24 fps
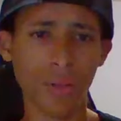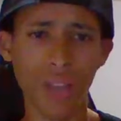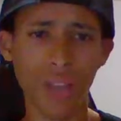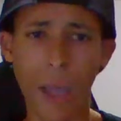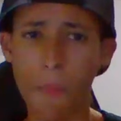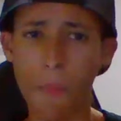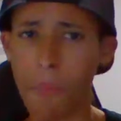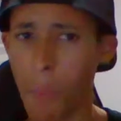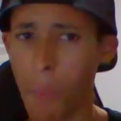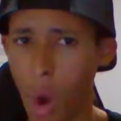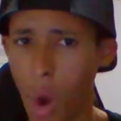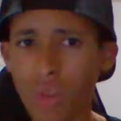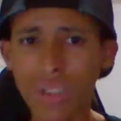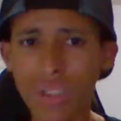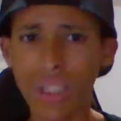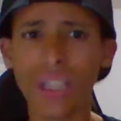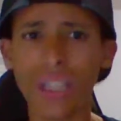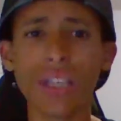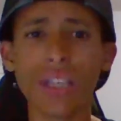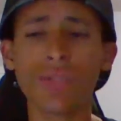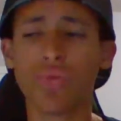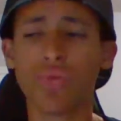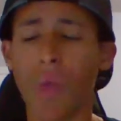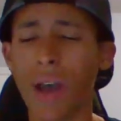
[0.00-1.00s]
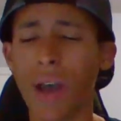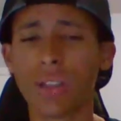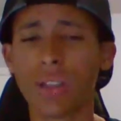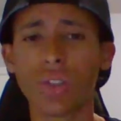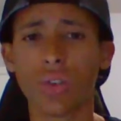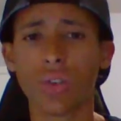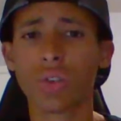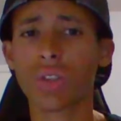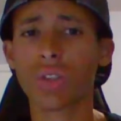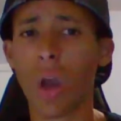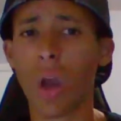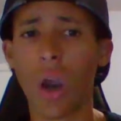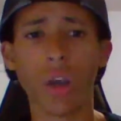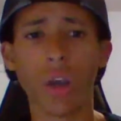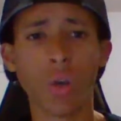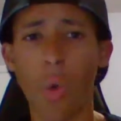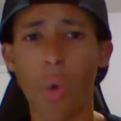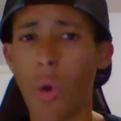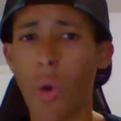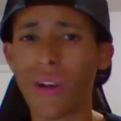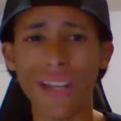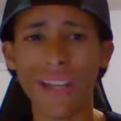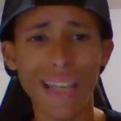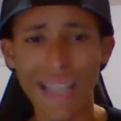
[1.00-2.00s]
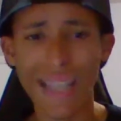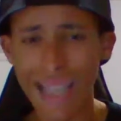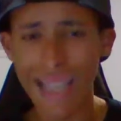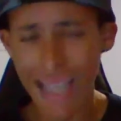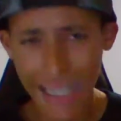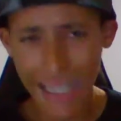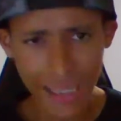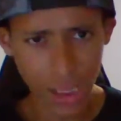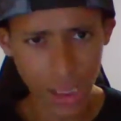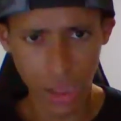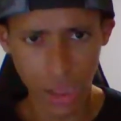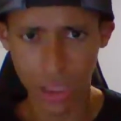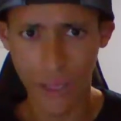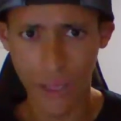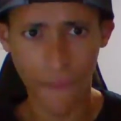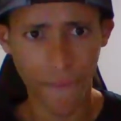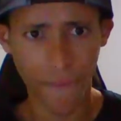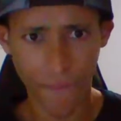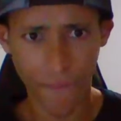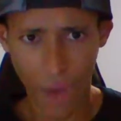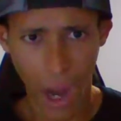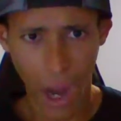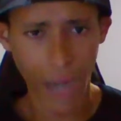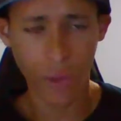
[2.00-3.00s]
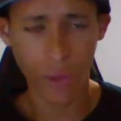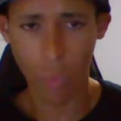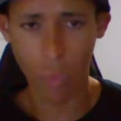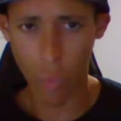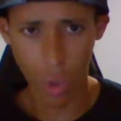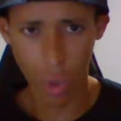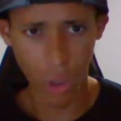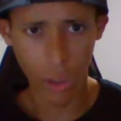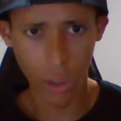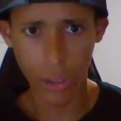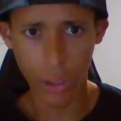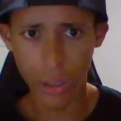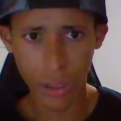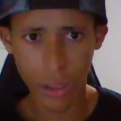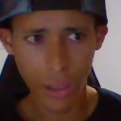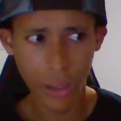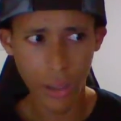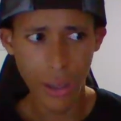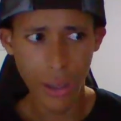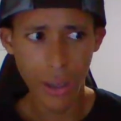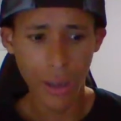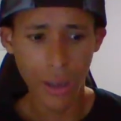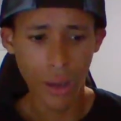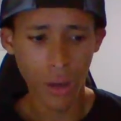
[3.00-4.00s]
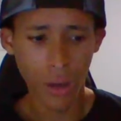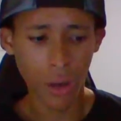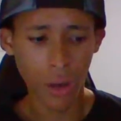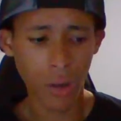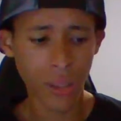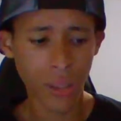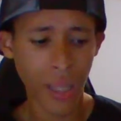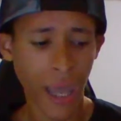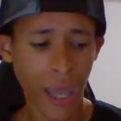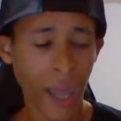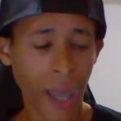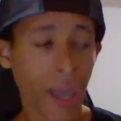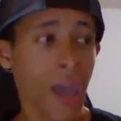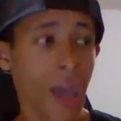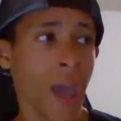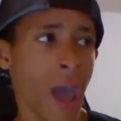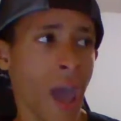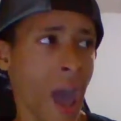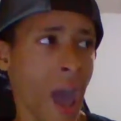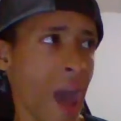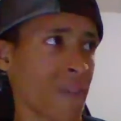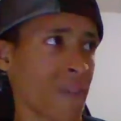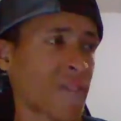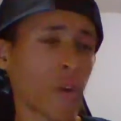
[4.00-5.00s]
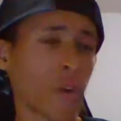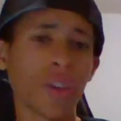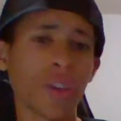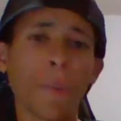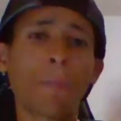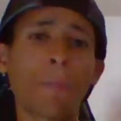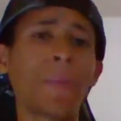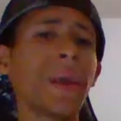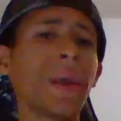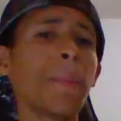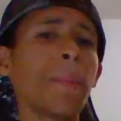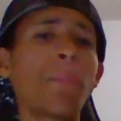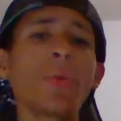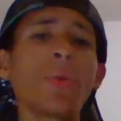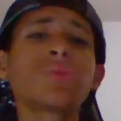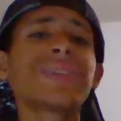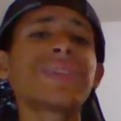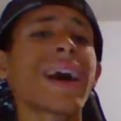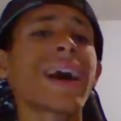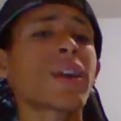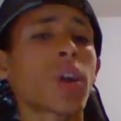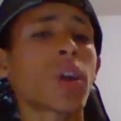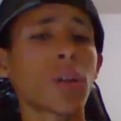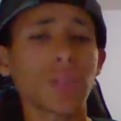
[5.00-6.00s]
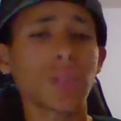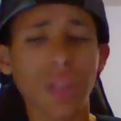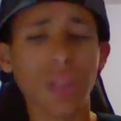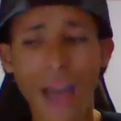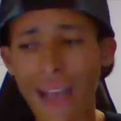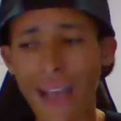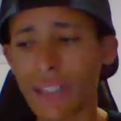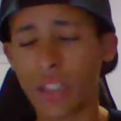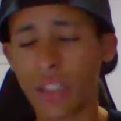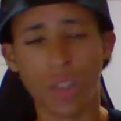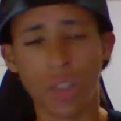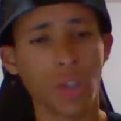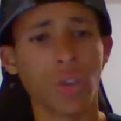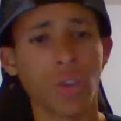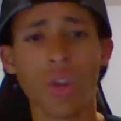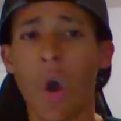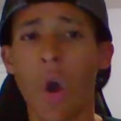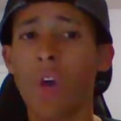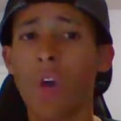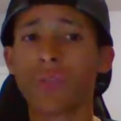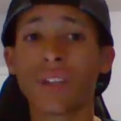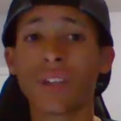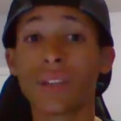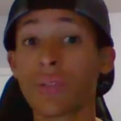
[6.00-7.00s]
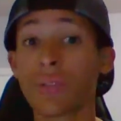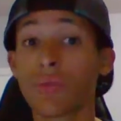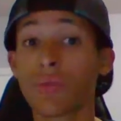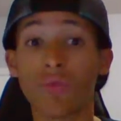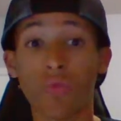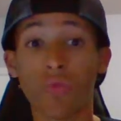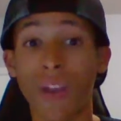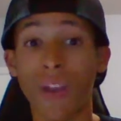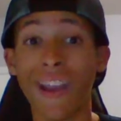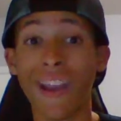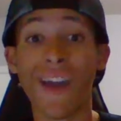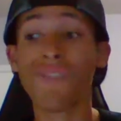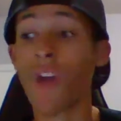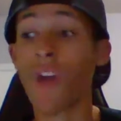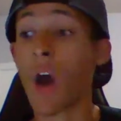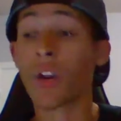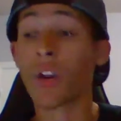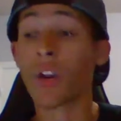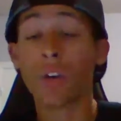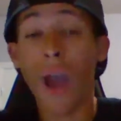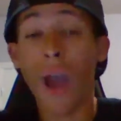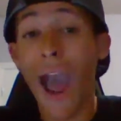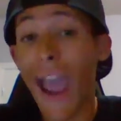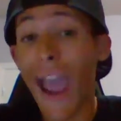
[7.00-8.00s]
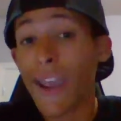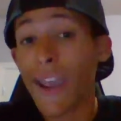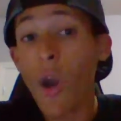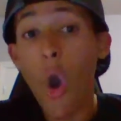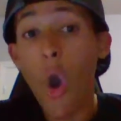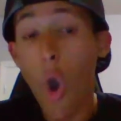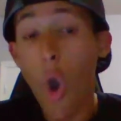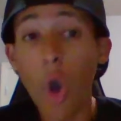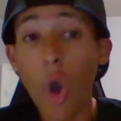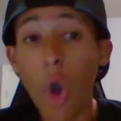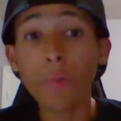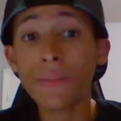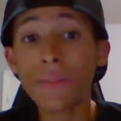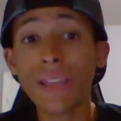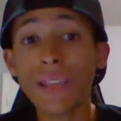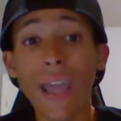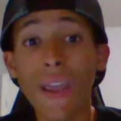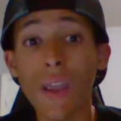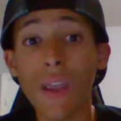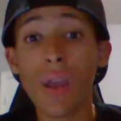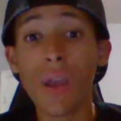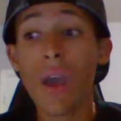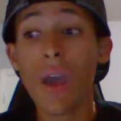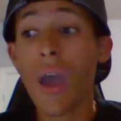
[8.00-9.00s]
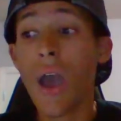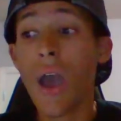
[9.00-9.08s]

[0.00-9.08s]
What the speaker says: most of these wrestlers are going to easily find work. Okay? And for the people that are less known in Ring of Honor, I hope they